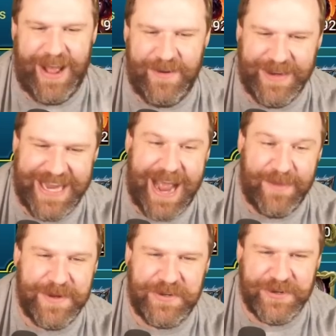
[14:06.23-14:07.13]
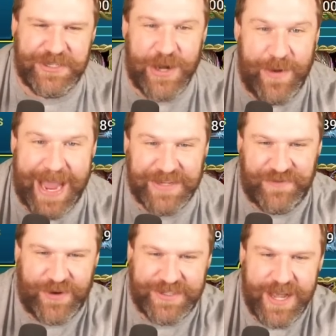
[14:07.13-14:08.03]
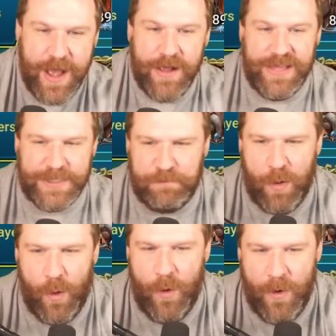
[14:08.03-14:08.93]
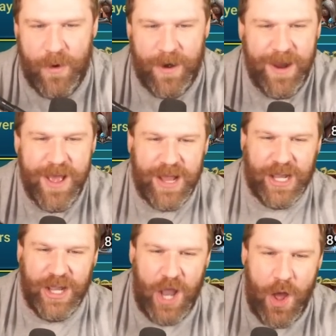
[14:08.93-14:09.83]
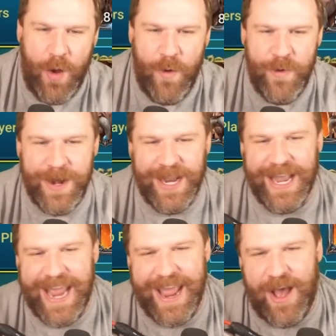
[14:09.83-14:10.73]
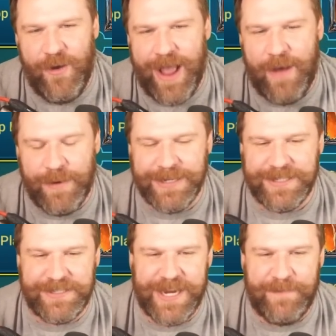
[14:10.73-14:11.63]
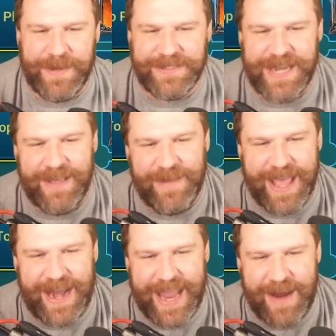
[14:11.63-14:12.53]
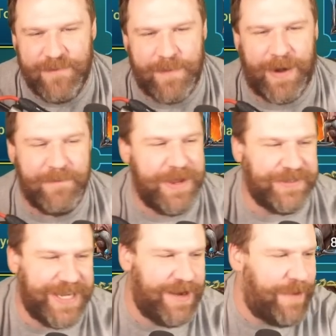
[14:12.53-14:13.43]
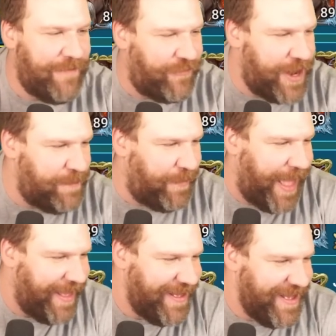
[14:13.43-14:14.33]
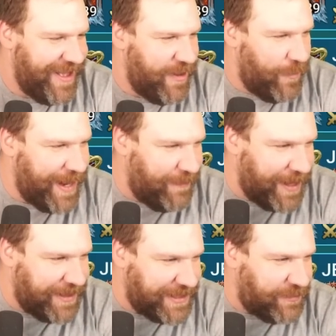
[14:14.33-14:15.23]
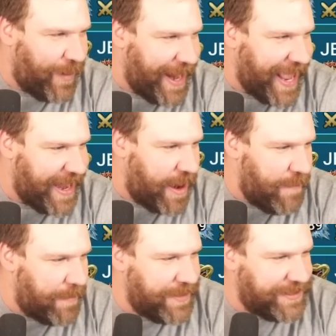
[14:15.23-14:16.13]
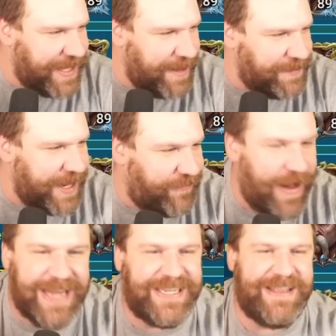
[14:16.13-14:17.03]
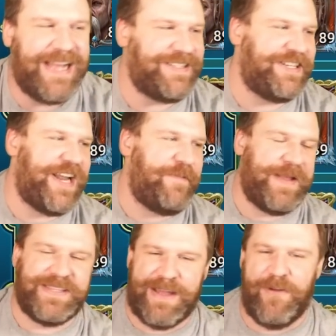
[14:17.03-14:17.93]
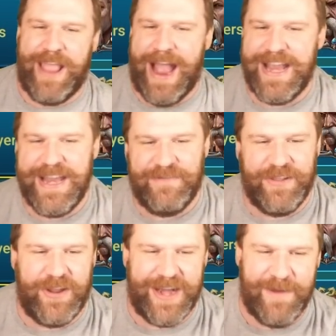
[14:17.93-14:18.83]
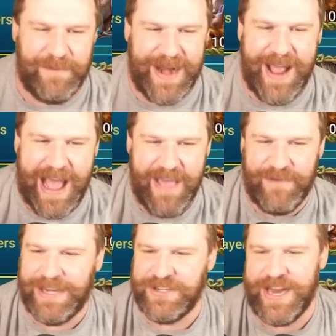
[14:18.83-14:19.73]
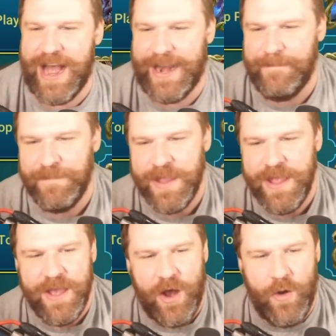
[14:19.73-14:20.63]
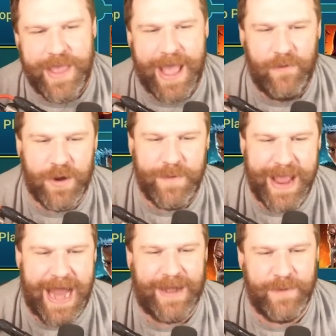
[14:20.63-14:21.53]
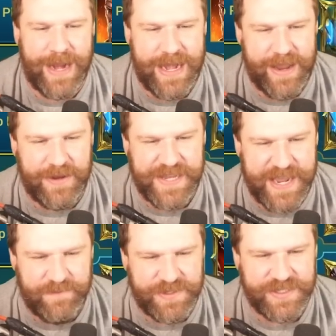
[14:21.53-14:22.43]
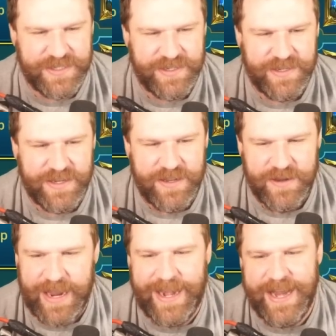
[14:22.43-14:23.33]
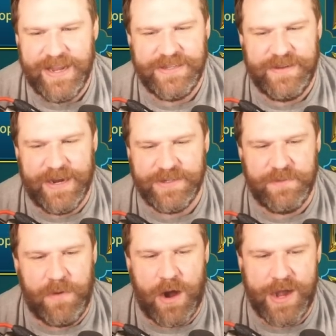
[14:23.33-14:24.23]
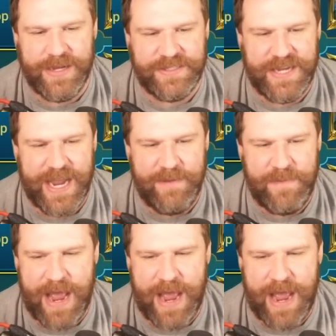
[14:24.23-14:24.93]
Yeah, let me do a showcase first. This poor, lonely, oh God, what is the champion's name again? I can't remember. I'm using it on my free to play. What is this? Why can't I remember this damn champ? Frenzy, that's the champion's name. Okay, I didn't even look it up, but I eventually got it. Okay, what do we got here? We got any good teams? Got any good teams? Here's a MARIUS team.